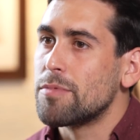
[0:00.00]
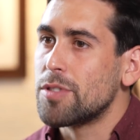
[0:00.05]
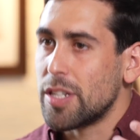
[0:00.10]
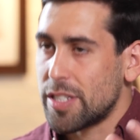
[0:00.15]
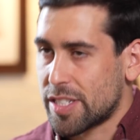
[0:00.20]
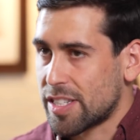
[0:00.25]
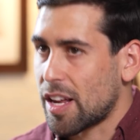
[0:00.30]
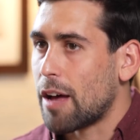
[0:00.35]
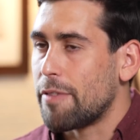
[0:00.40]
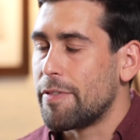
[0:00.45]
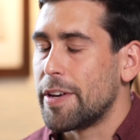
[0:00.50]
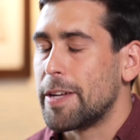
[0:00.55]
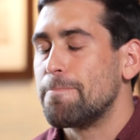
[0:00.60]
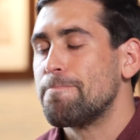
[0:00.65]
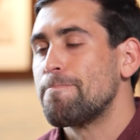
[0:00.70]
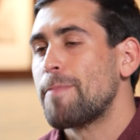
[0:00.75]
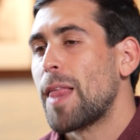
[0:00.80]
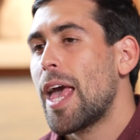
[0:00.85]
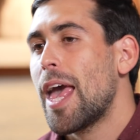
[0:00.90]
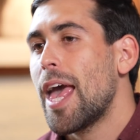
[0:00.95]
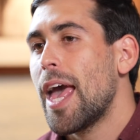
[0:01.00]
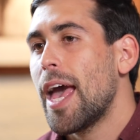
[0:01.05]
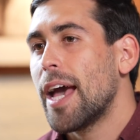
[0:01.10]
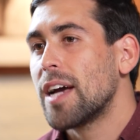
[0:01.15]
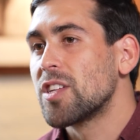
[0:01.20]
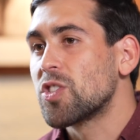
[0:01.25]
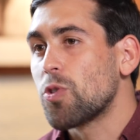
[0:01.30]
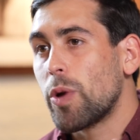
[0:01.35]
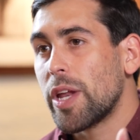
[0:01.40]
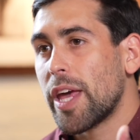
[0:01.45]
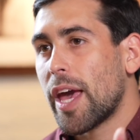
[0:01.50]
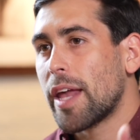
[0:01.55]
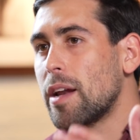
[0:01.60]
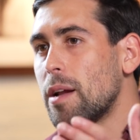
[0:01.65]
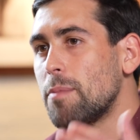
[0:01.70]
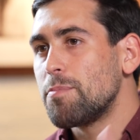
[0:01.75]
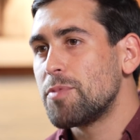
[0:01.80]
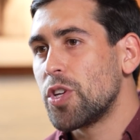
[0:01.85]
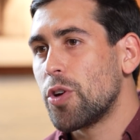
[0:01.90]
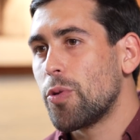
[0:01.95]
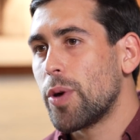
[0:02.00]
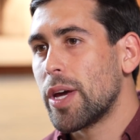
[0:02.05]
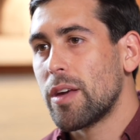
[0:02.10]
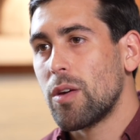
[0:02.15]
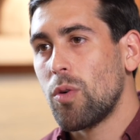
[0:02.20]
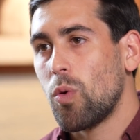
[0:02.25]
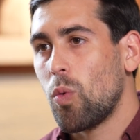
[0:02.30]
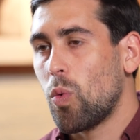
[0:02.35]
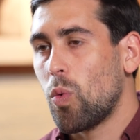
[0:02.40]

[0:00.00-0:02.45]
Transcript: to solve it. And so what he ended up doing